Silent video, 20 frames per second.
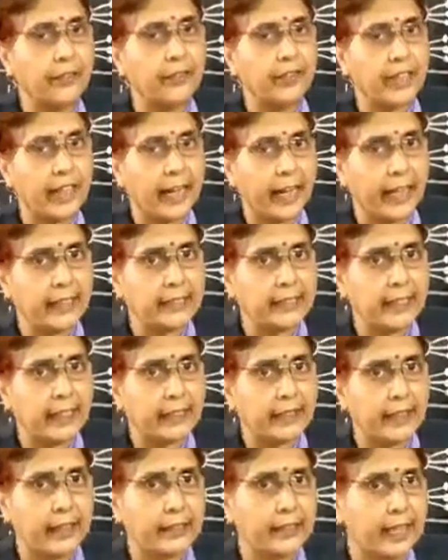If K is
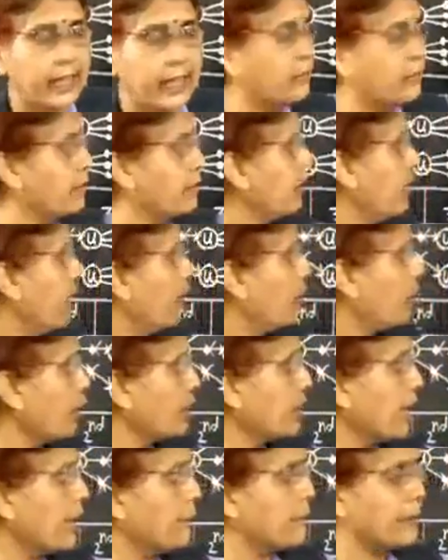greater than 1,
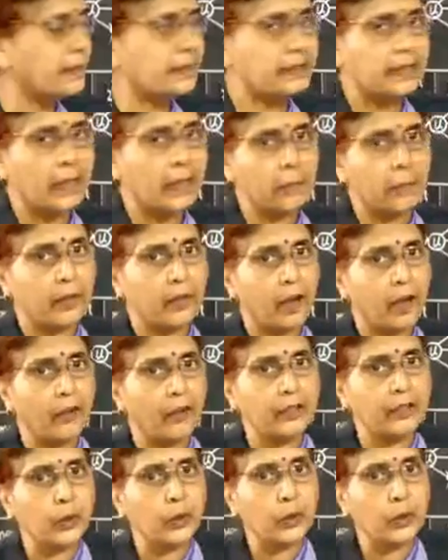what happens? Number
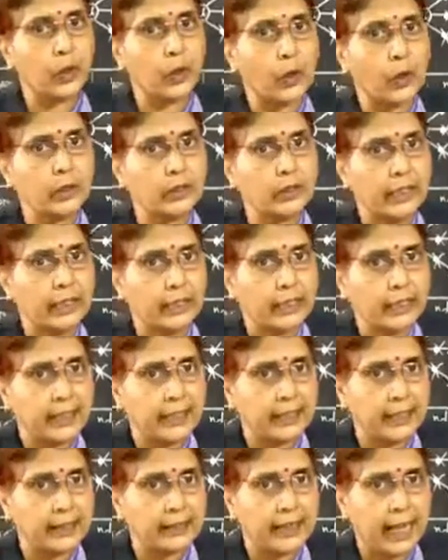of neutrons
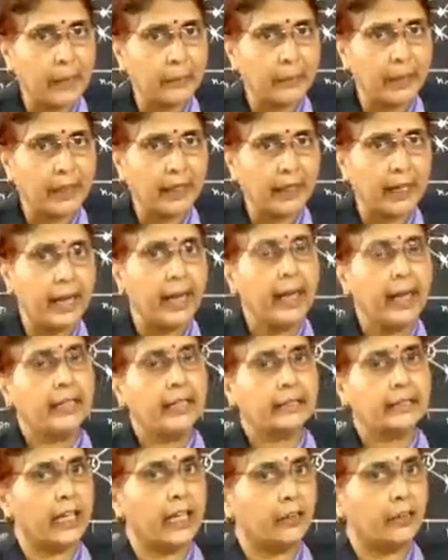increases rapidly.
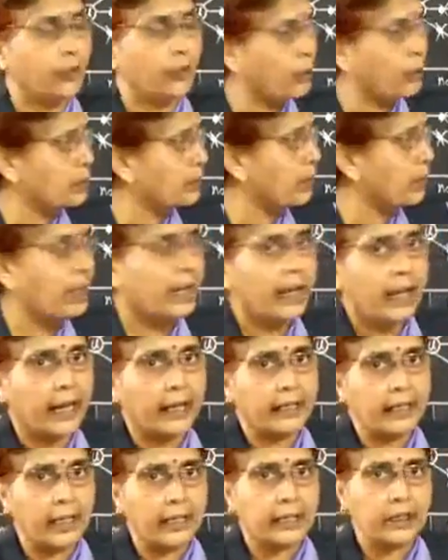Therefore, the
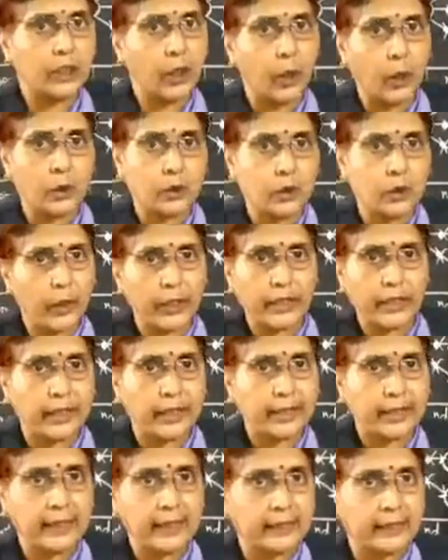energy also
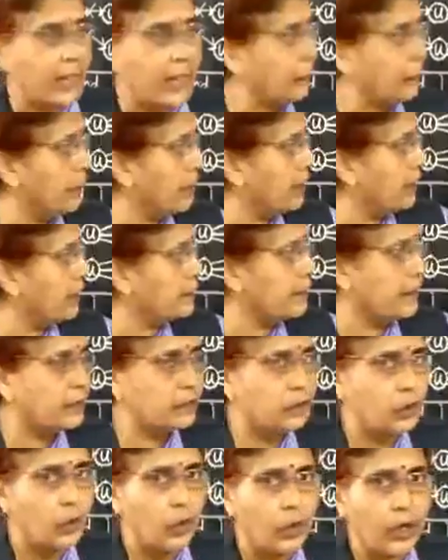increases rapidly. There
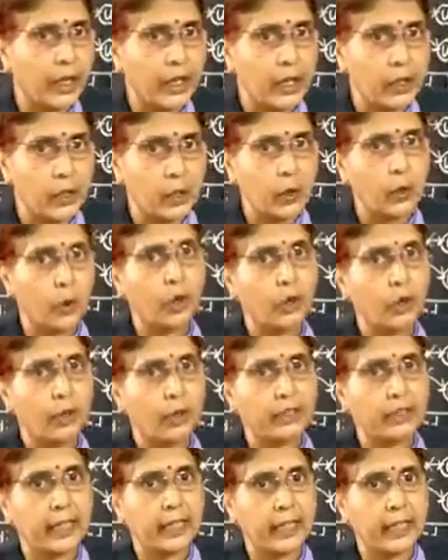is no control
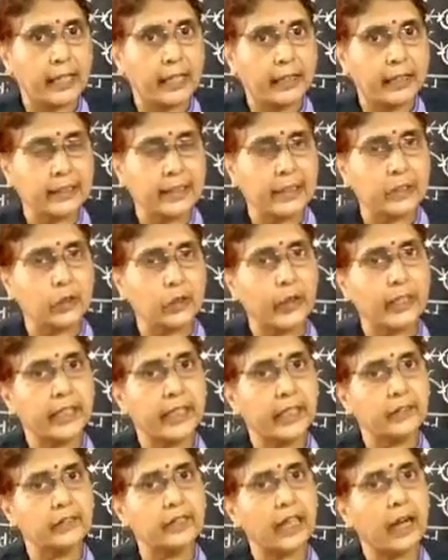over the energy. So,
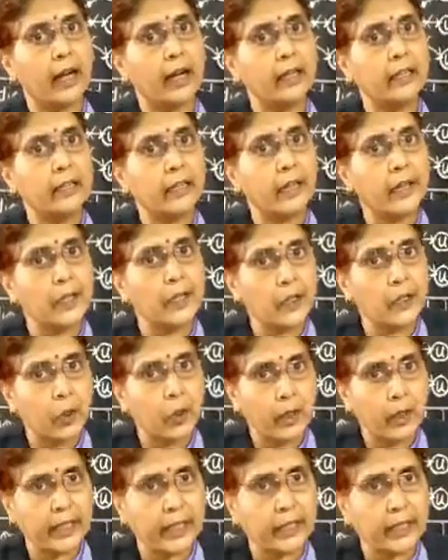it gives
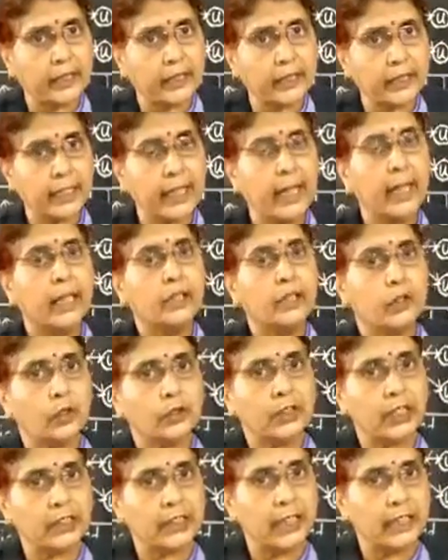uncontrolled energy.
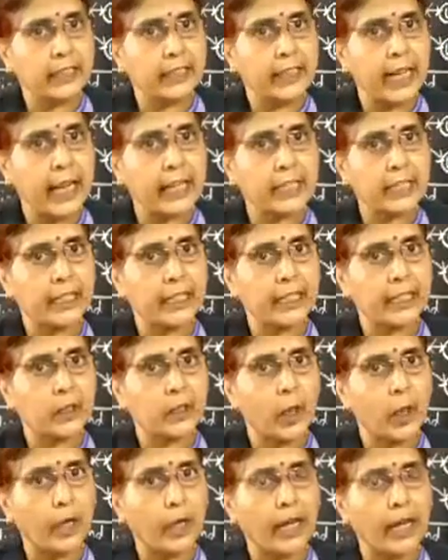So, such a reaction
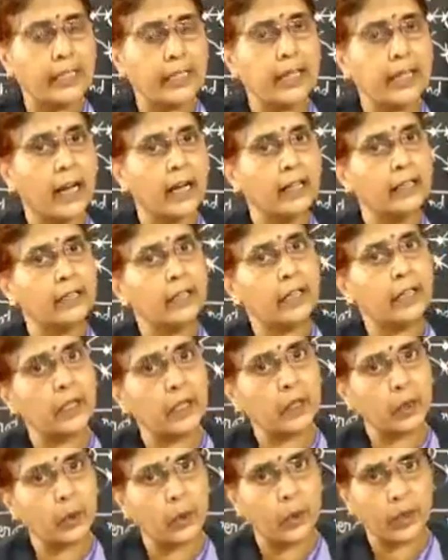is called as
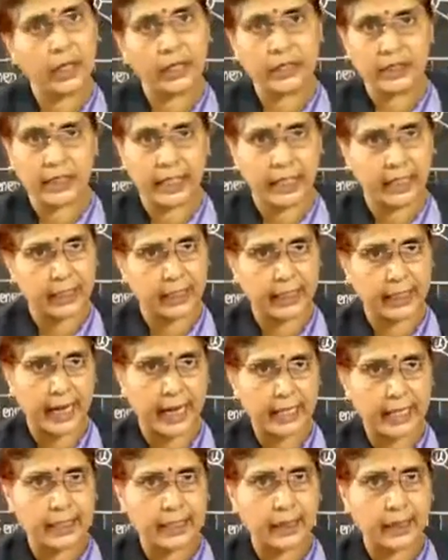uncontrolled chain
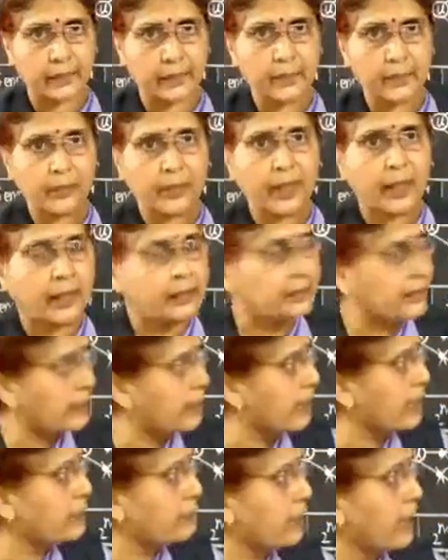reaction.
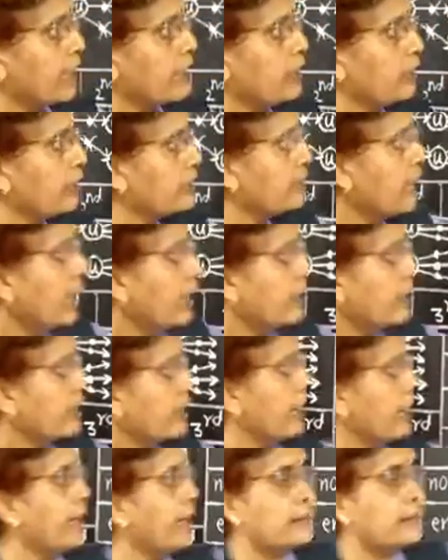Second value is
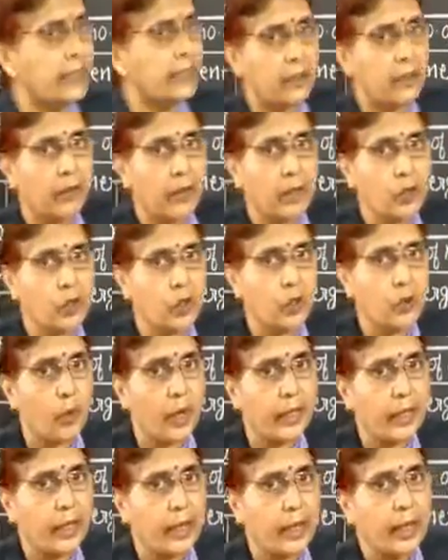K is equals to
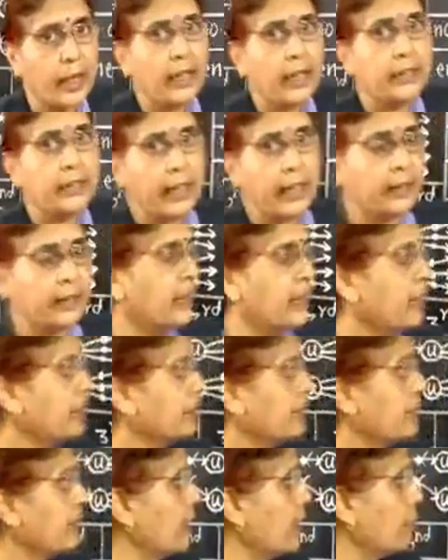1. Then
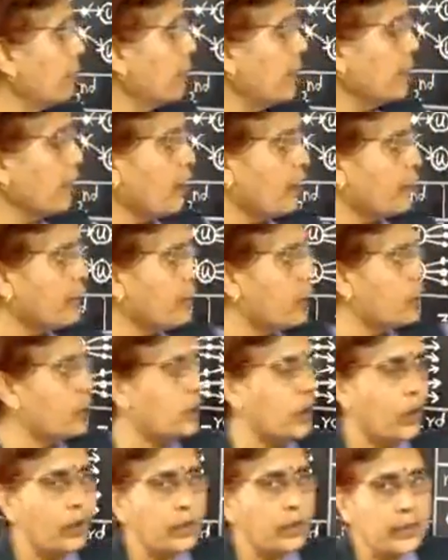the number of
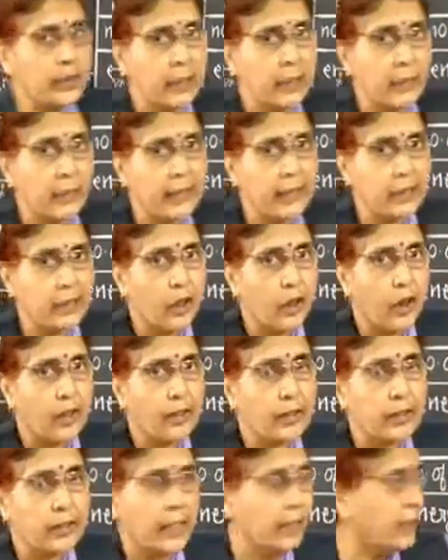neutrons remains
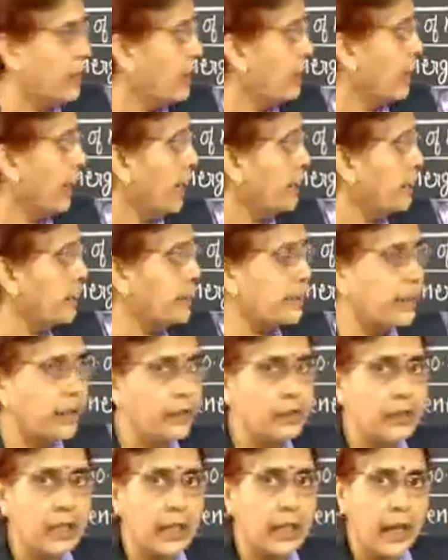constant, and it
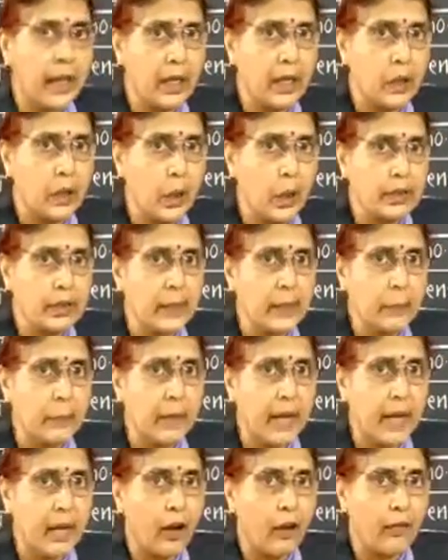gives a controlled
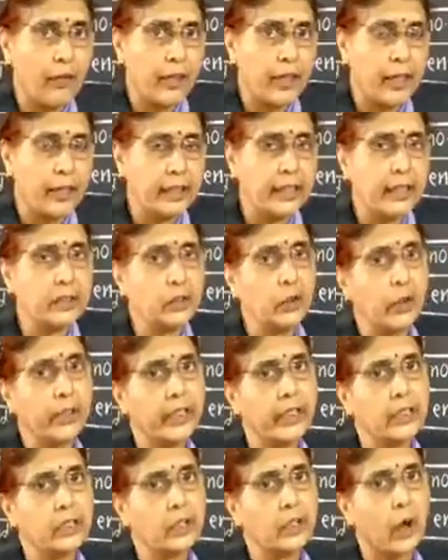supply of energy. So,
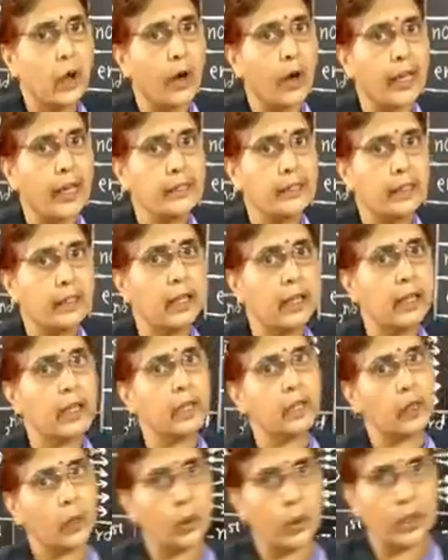it is called as a
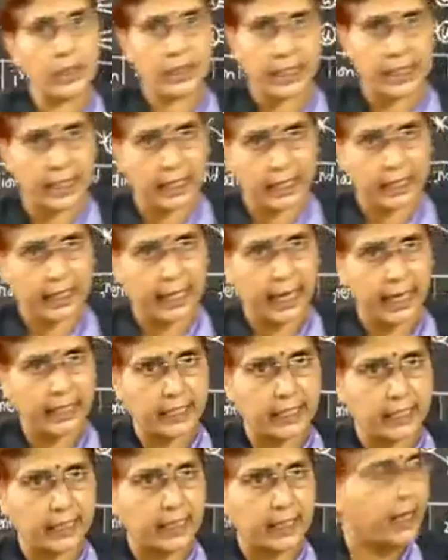controlled chain
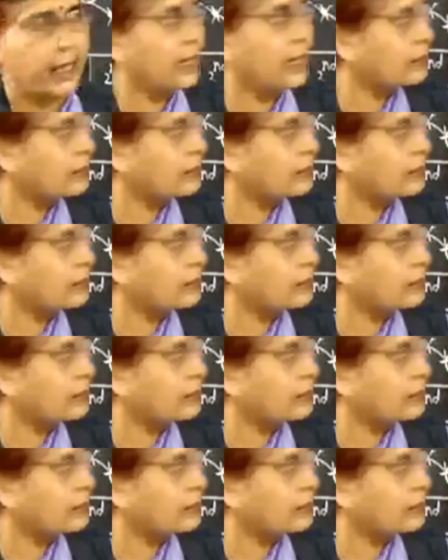reaction.